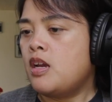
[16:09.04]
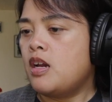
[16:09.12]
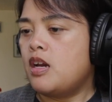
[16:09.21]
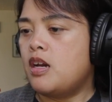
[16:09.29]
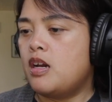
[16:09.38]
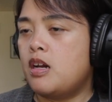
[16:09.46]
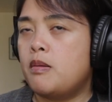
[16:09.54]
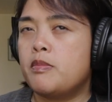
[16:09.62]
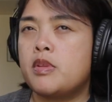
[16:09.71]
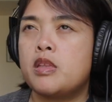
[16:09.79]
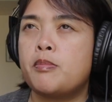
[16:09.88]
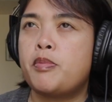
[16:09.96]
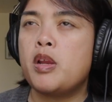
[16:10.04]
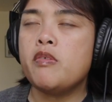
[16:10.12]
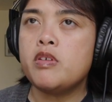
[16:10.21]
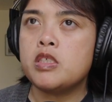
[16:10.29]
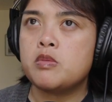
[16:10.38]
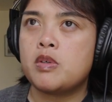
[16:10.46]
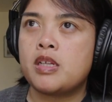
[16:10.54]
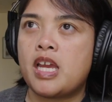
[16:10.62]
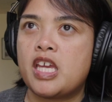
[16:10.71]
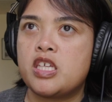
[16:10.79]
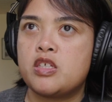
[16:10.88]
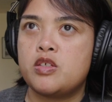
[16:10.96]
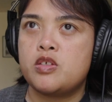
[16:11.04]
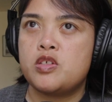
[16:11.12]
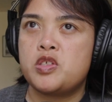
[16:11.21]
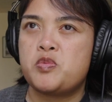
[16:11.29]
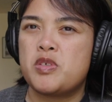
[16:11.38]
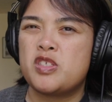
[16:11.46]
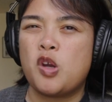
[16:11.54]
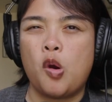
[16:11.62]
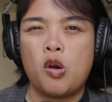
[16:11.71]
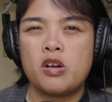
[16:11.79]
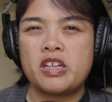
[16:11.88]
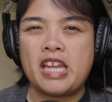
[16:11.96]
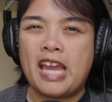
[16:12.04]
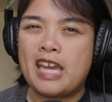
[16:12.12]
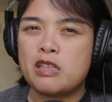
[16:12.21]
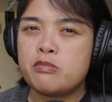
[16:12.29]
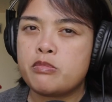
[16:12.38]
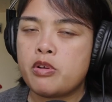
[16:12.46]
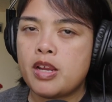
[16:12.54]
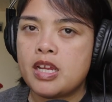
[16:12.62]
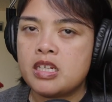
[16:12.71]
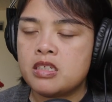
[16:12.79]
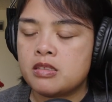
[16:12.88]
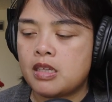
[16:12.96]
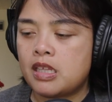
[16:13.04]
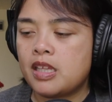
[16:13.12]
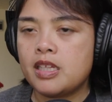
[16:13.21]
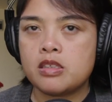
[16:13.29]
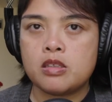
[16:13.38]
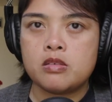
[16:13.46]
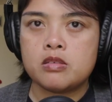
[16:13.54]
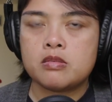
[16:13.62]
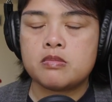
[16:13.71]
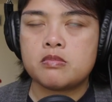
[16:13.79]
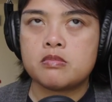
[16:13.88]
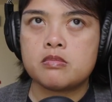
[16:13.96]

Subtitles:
The previous one I used was the Orgain brand. I like those.